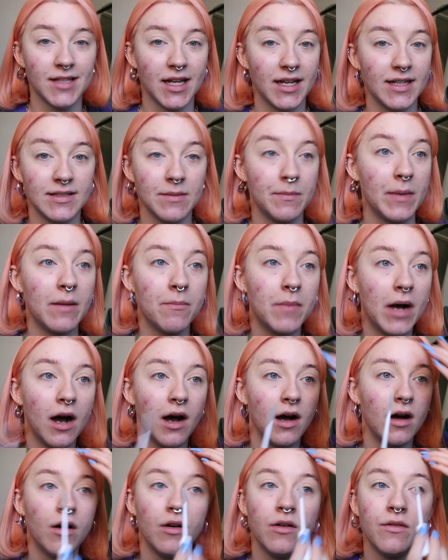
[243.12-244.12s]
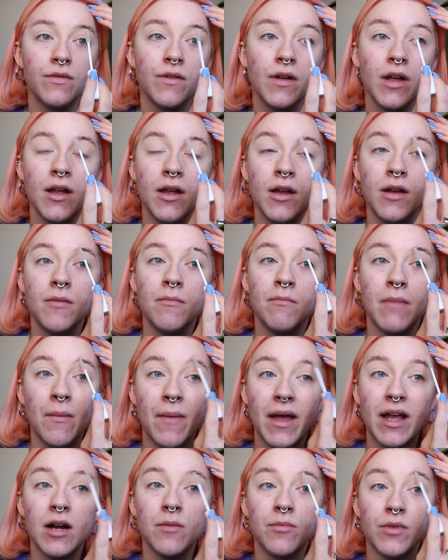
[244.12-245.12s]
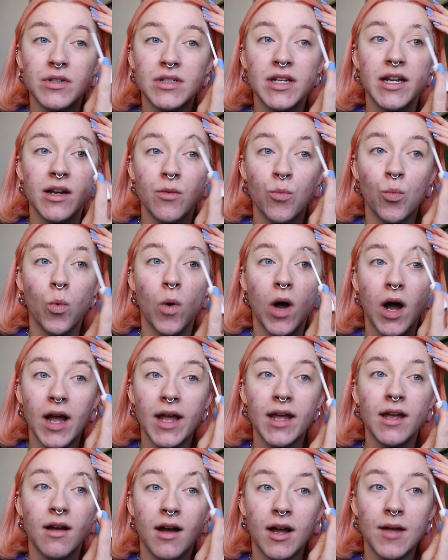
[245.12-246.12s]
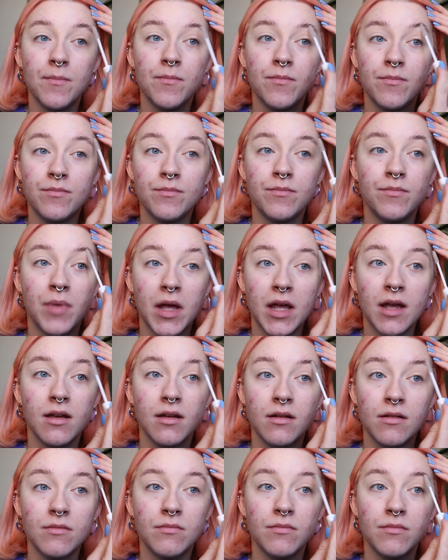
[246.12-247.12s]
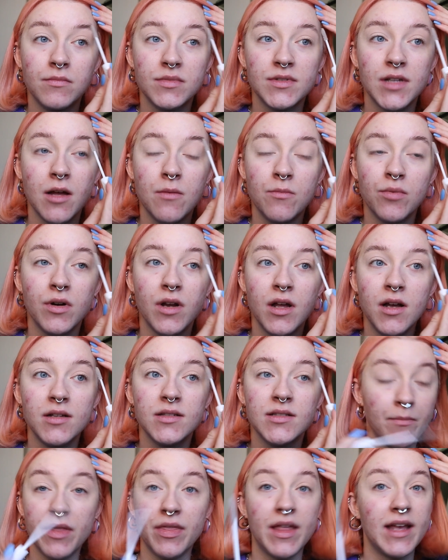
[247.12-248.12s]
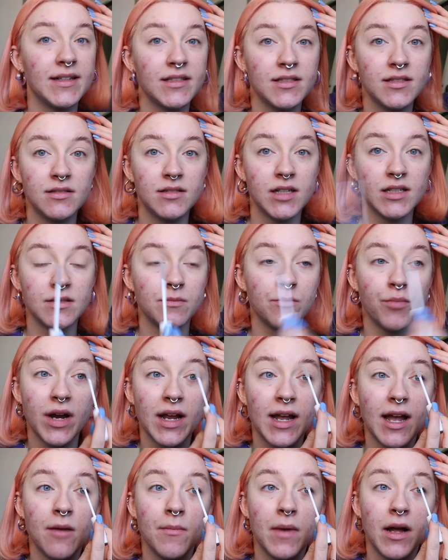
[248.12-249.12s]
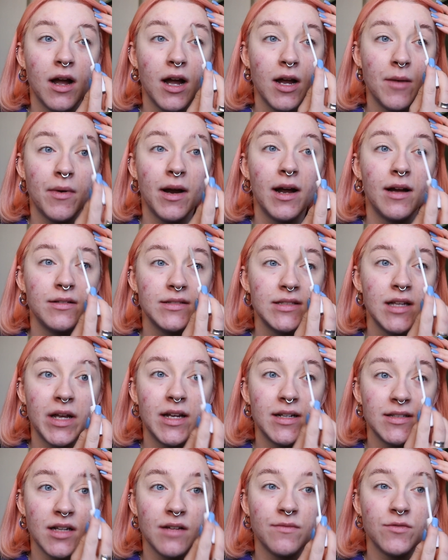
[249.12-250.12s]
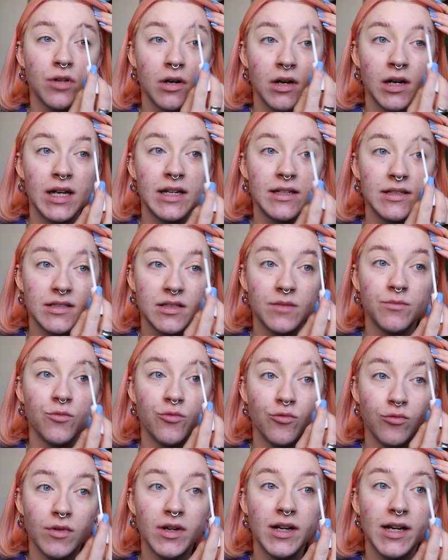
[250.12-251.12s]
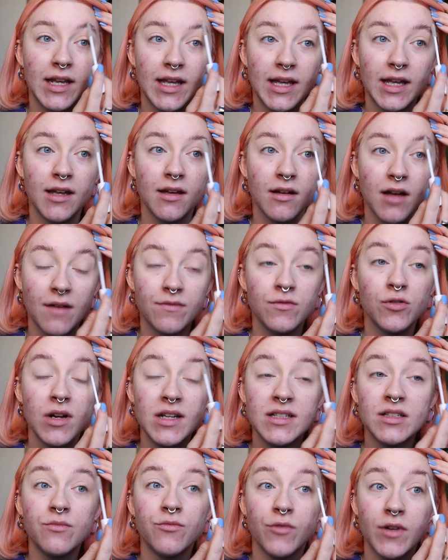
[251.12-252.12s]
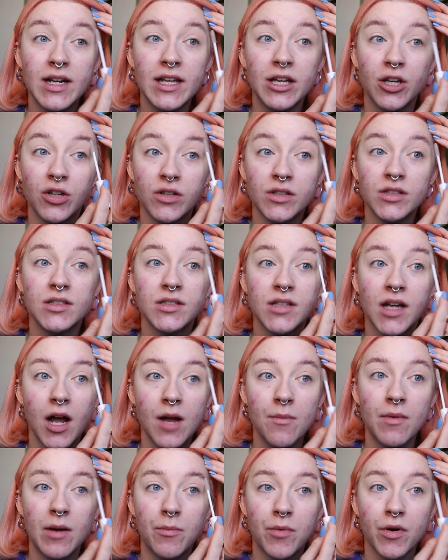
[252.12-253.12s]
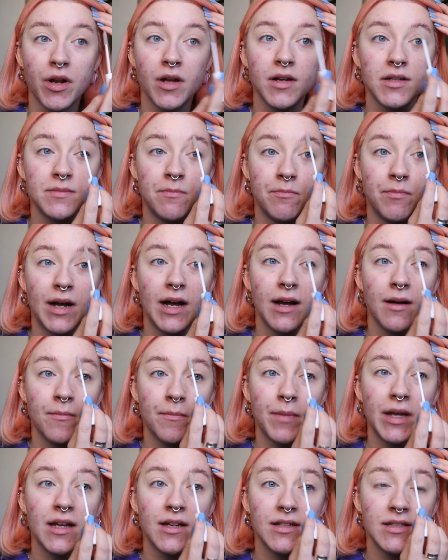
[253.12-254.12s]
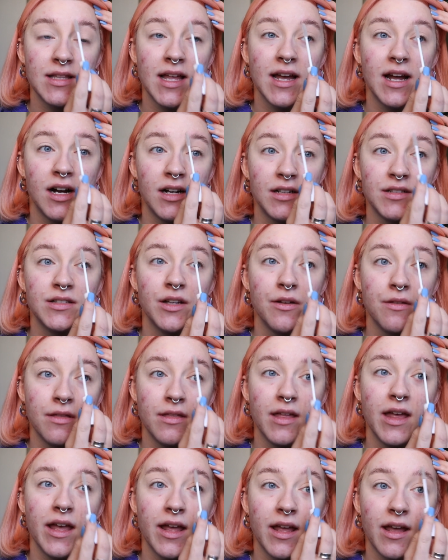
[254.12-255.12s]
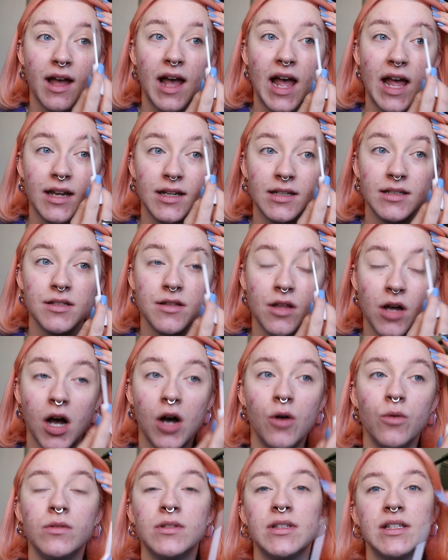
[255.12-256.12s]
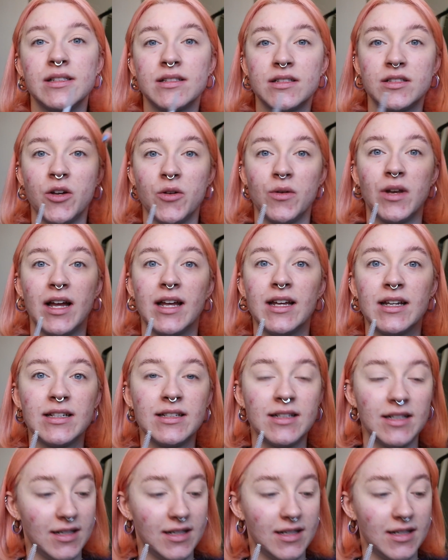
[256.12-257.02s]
that is a big part of my makeup routine and why I pick certain products. But this doesn't break out my eyebrows because I've tried some really good eyebrow products, but because they are so thick and the hold is so like